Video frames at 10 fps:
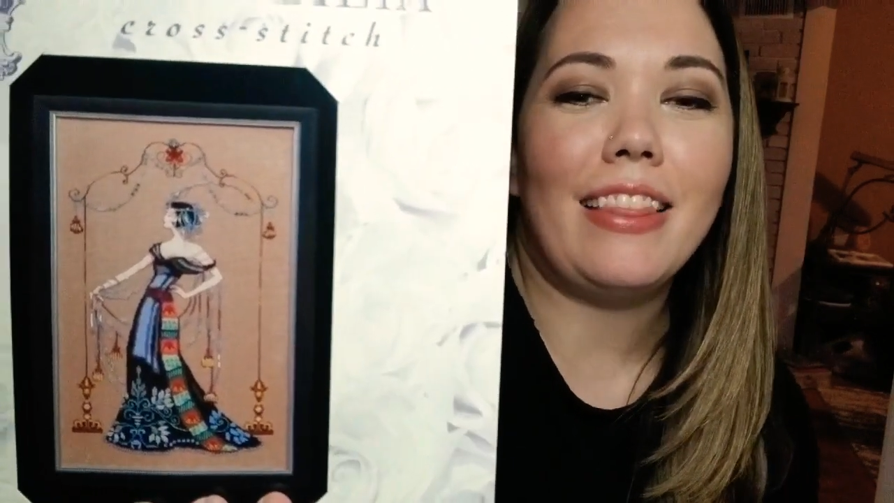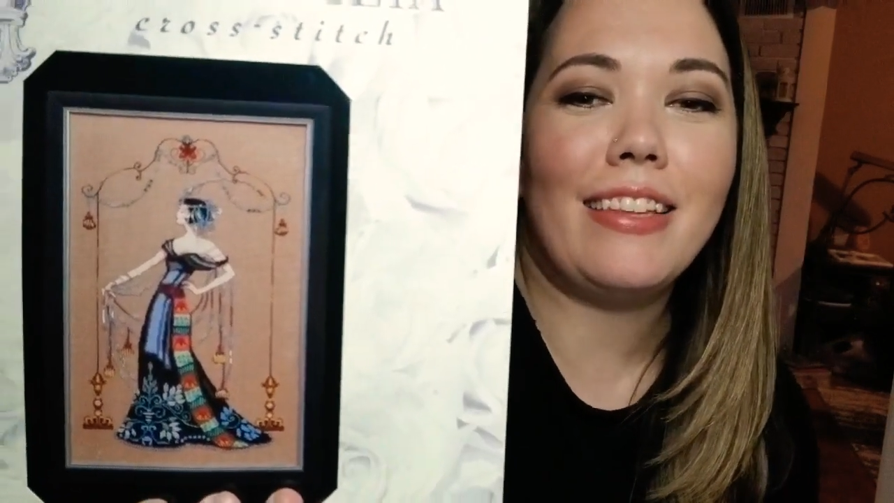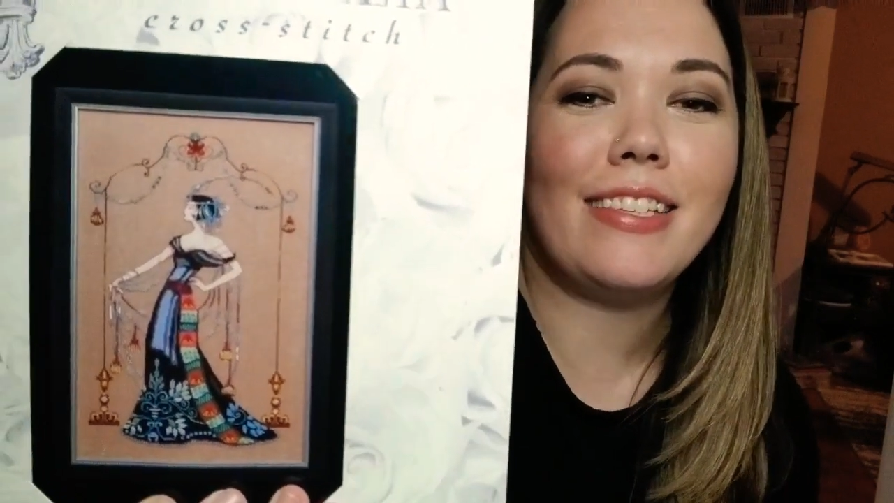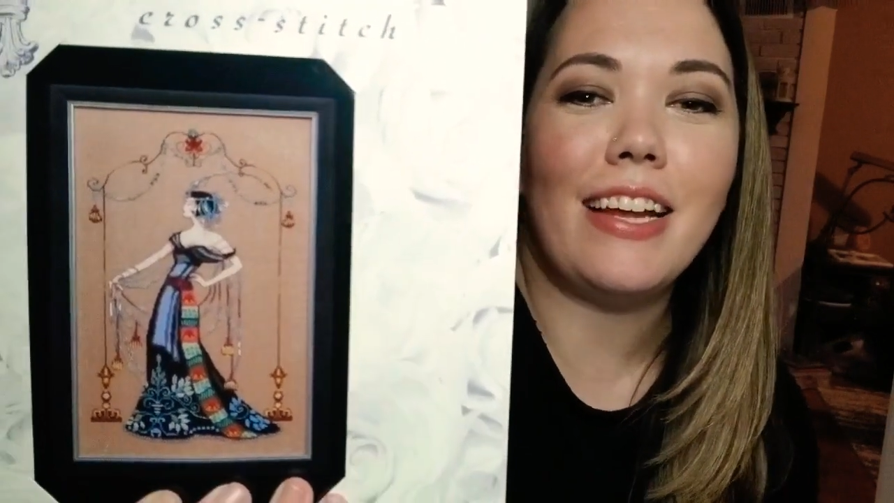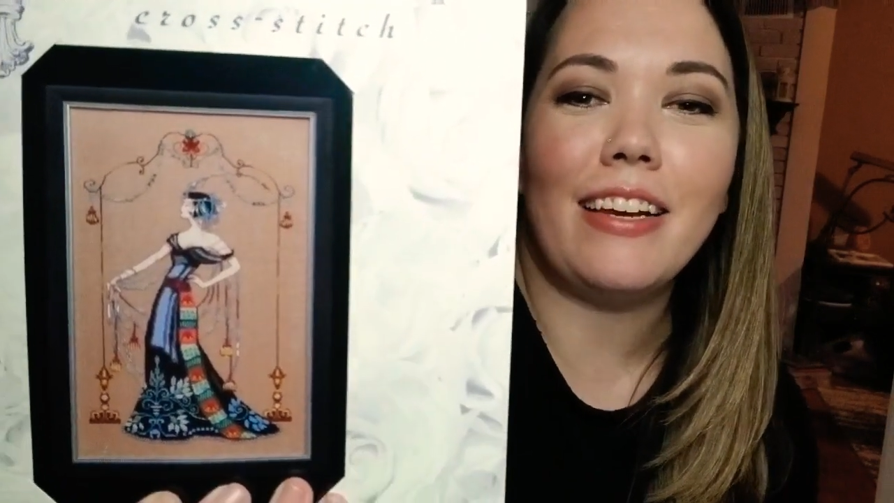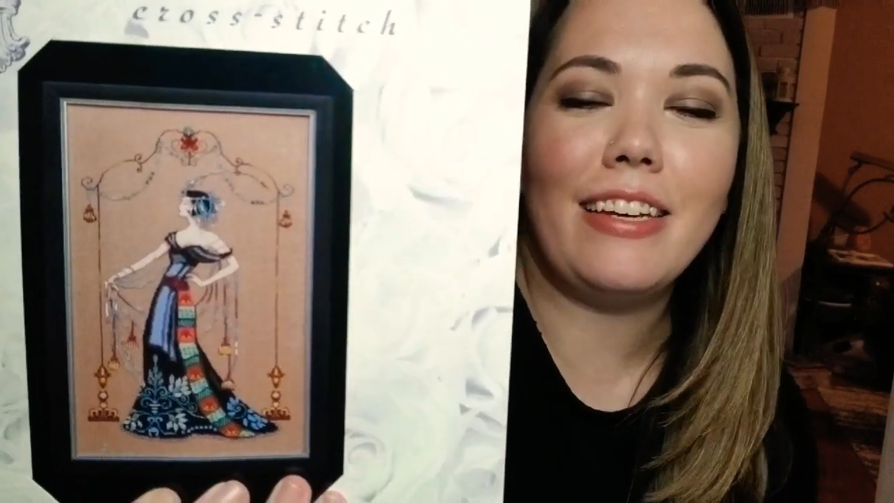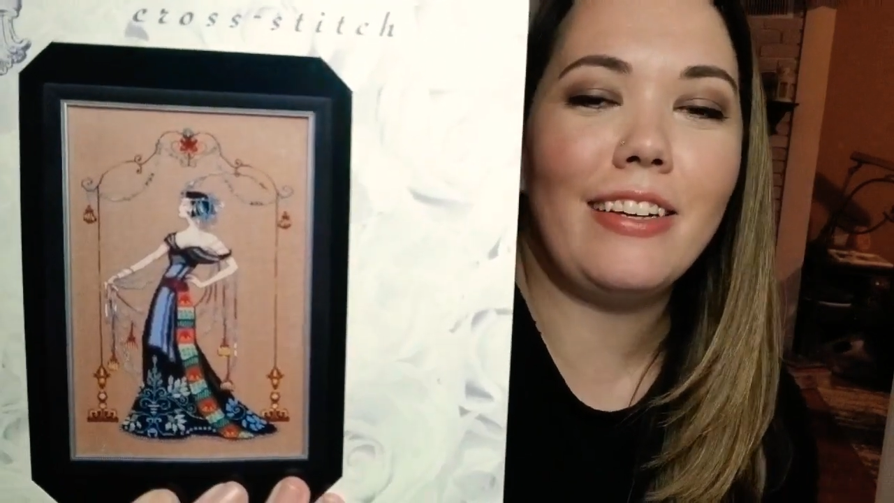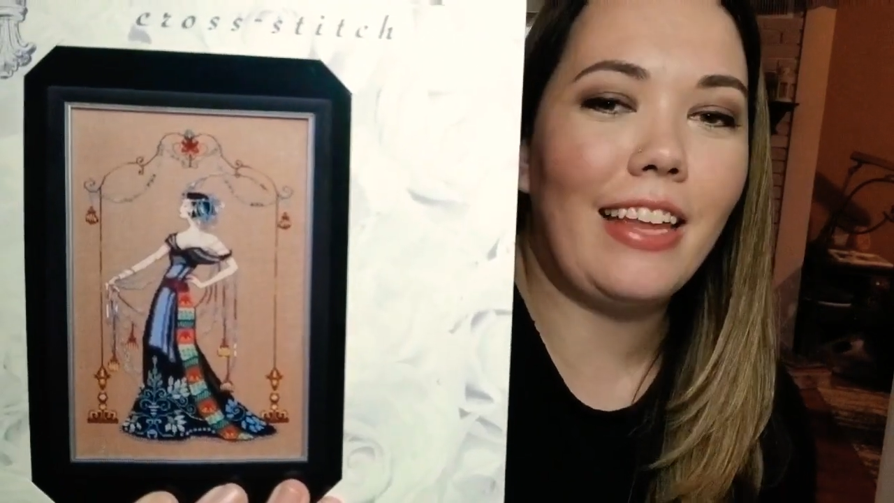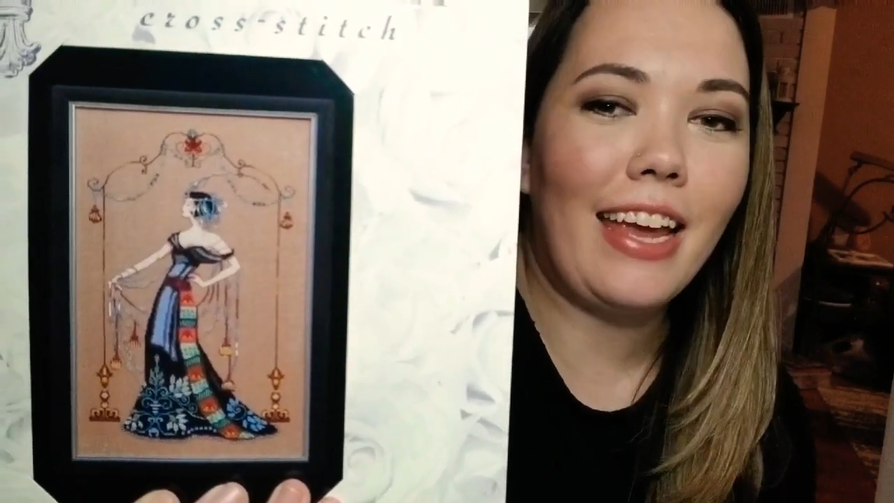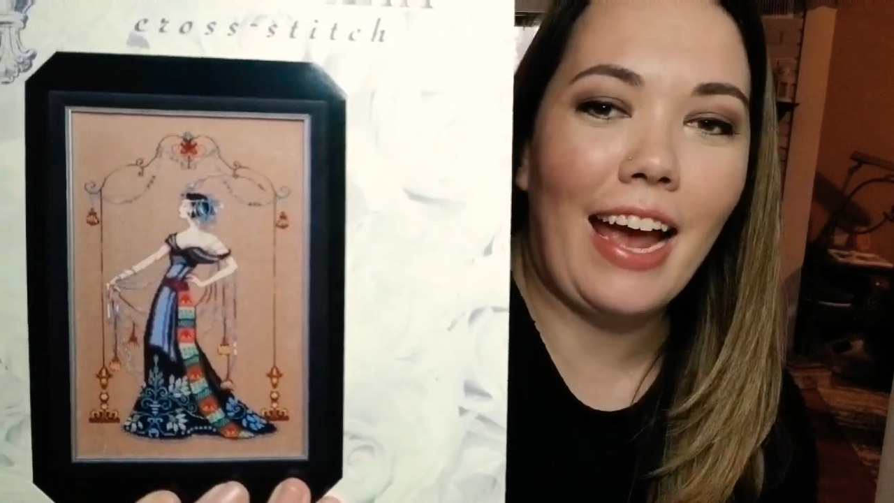got
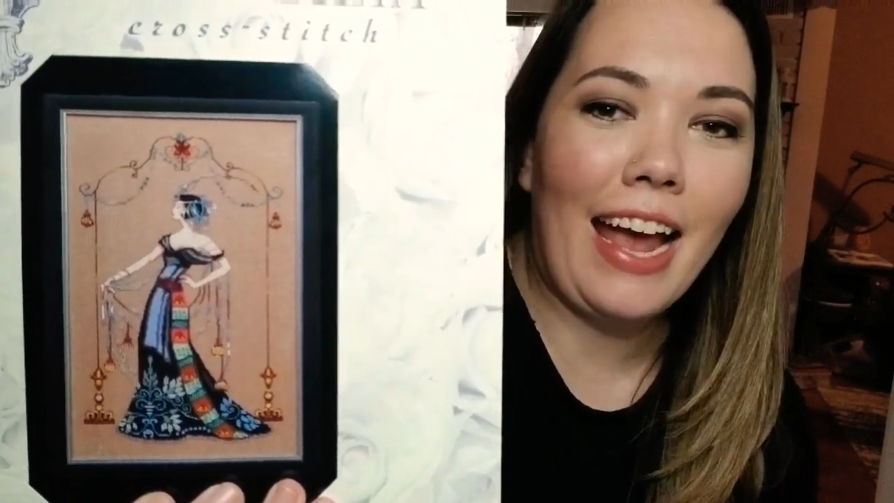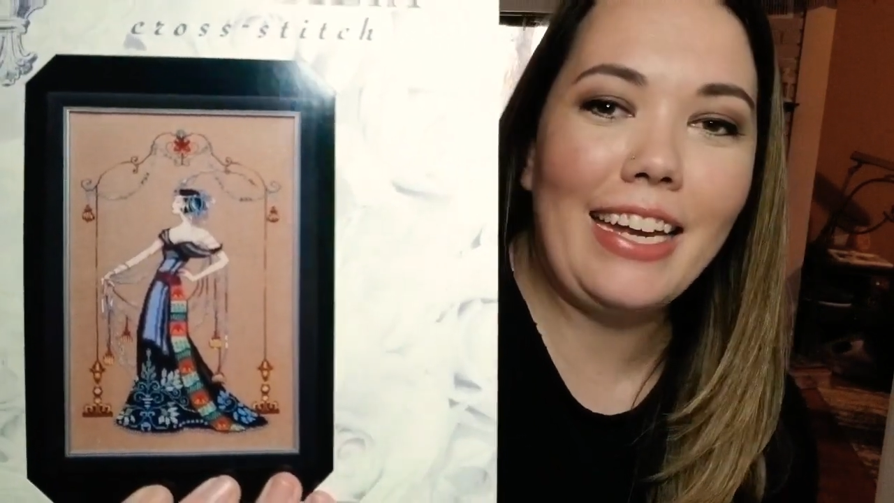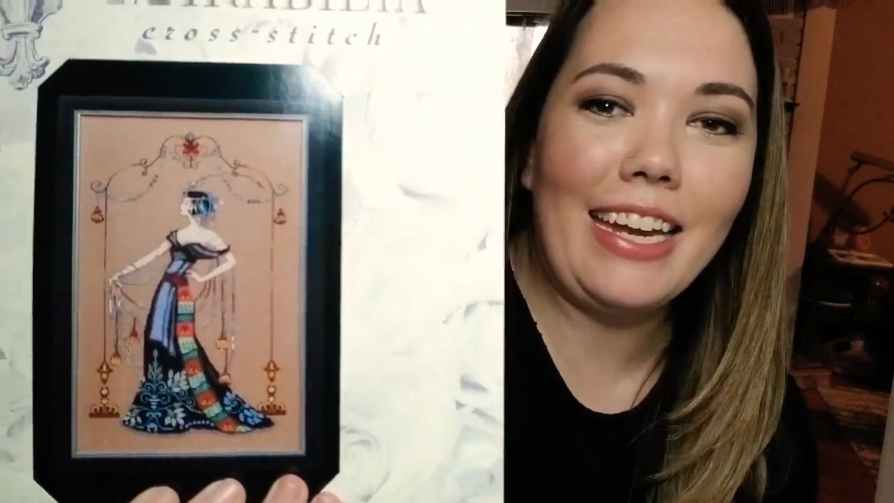stuck there late.